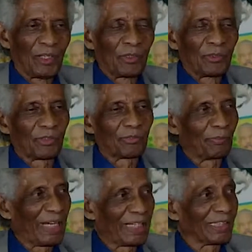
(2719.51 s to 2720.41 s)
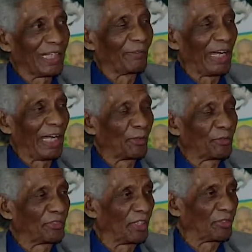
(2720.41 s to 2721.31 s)
So from that time, I
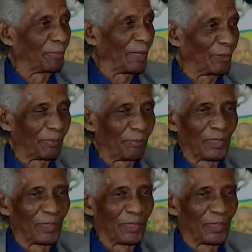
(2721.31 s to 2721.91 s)
was desk-bound.